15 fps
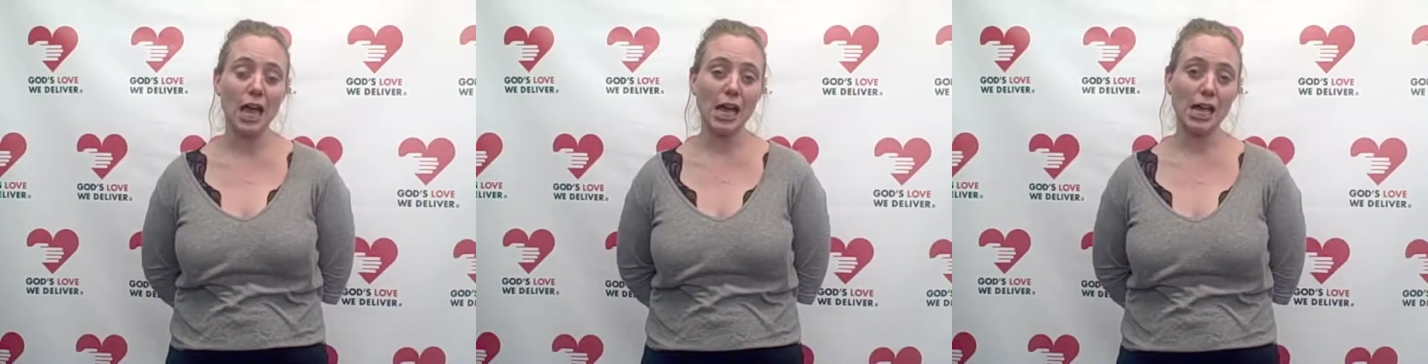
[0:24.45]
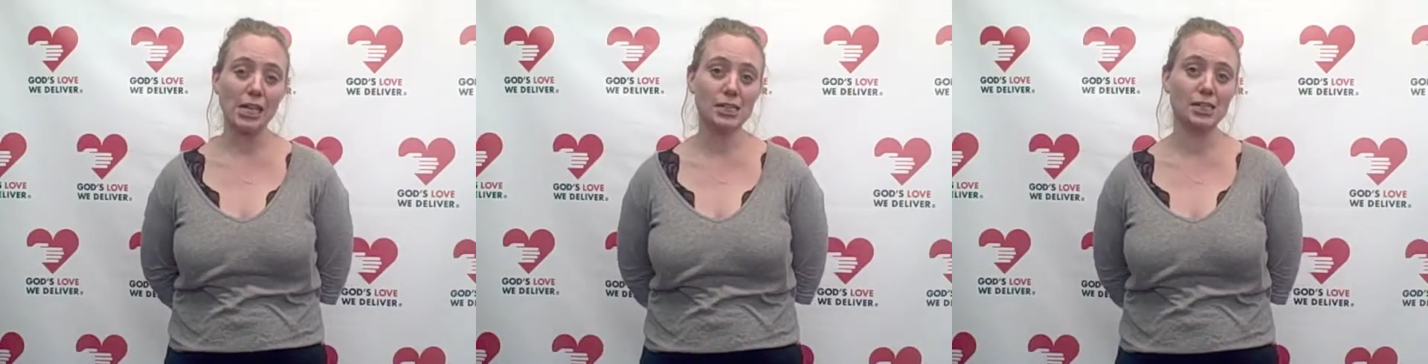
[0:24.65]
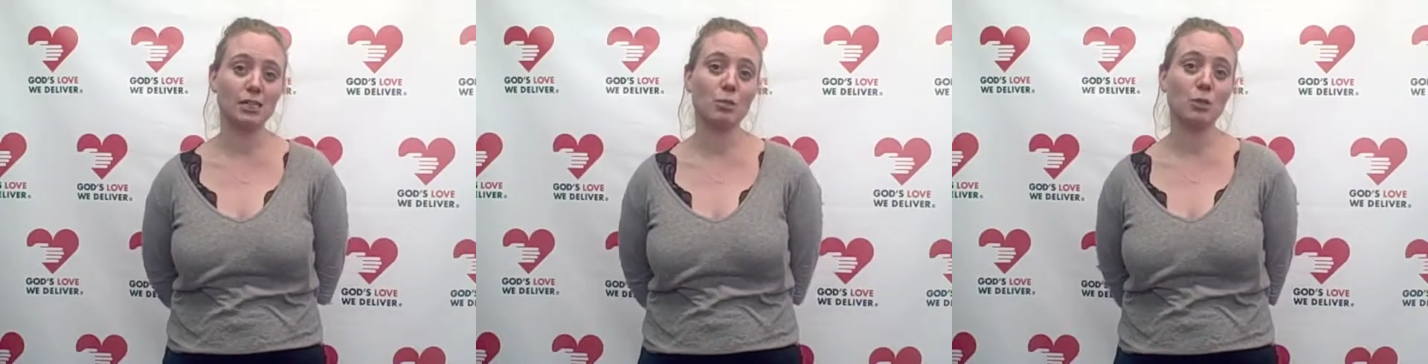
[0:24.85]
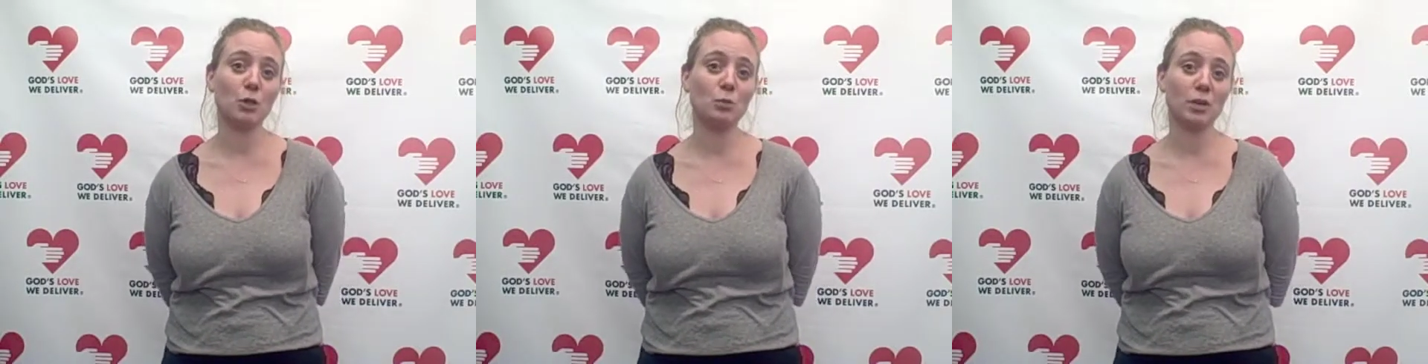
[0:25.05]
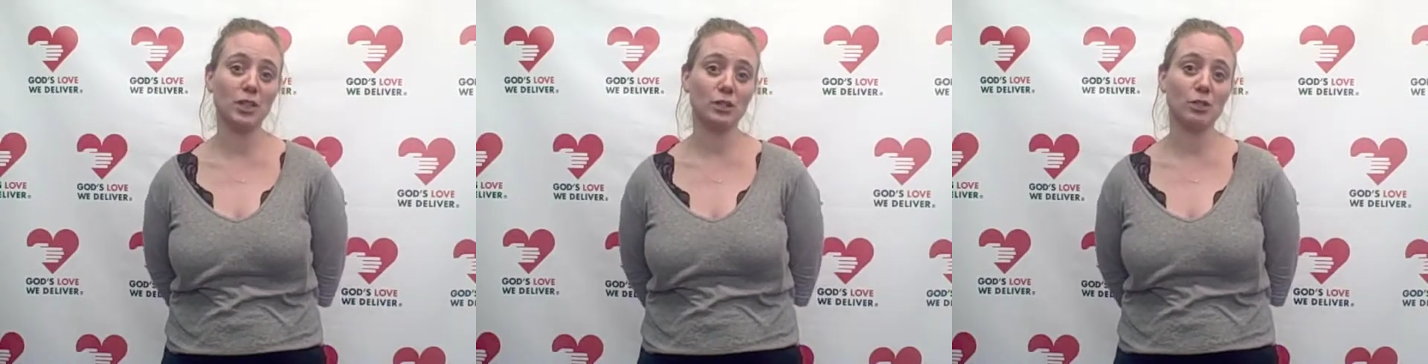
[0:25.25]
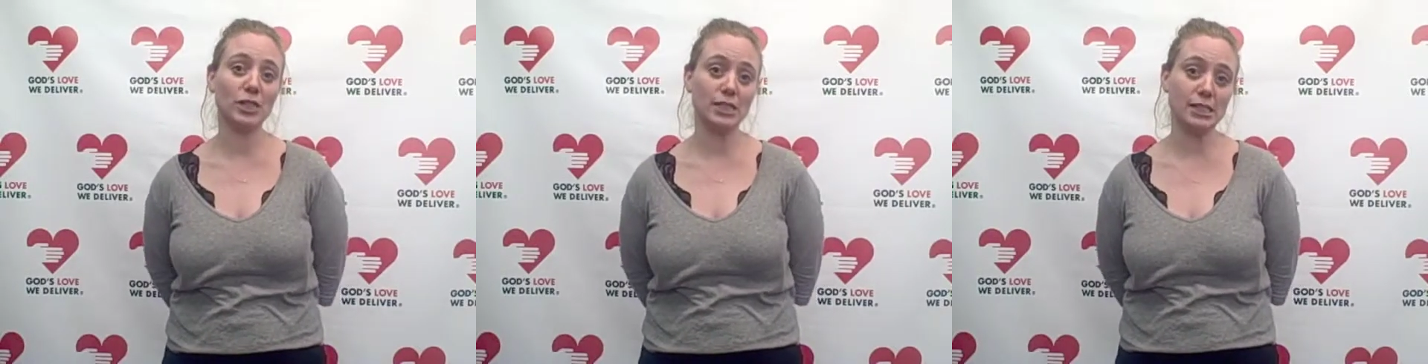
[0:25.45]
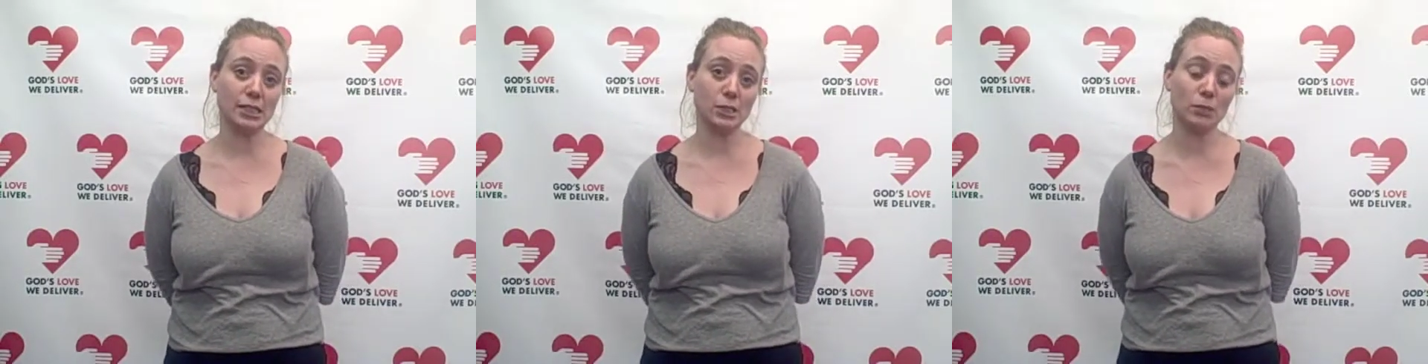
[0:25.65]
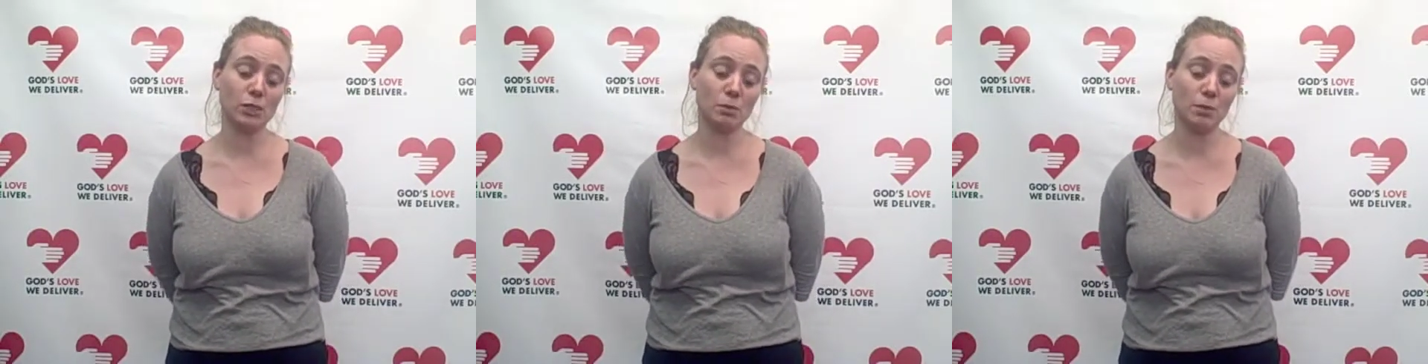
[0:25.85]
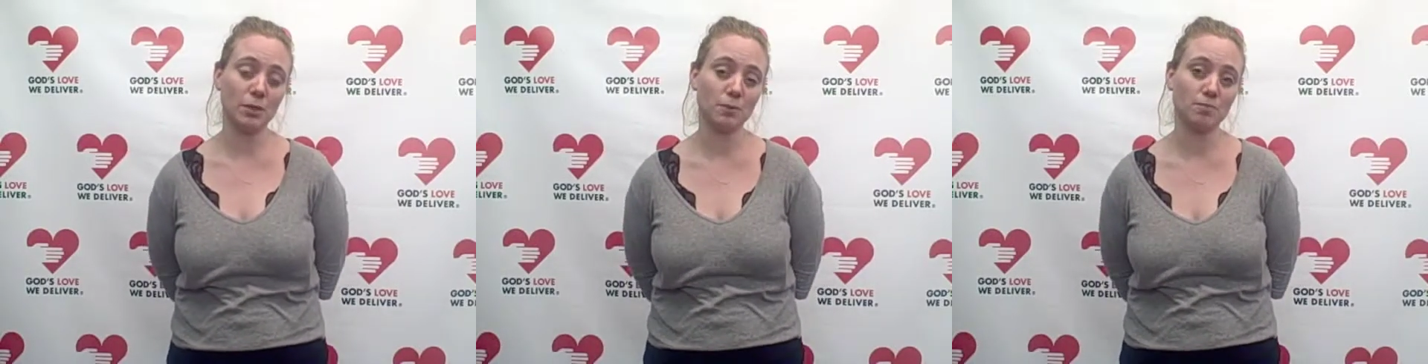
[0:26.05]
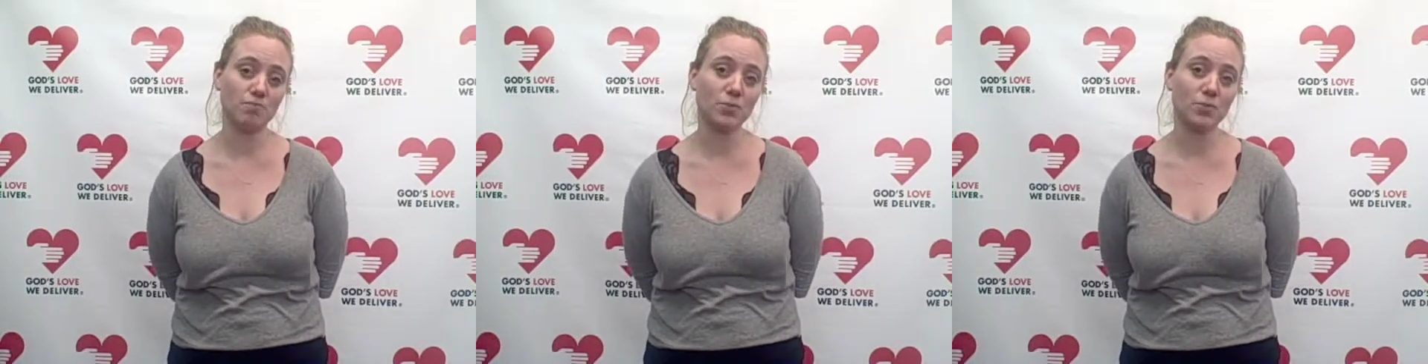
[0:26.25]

and someone who meant a great deal to me.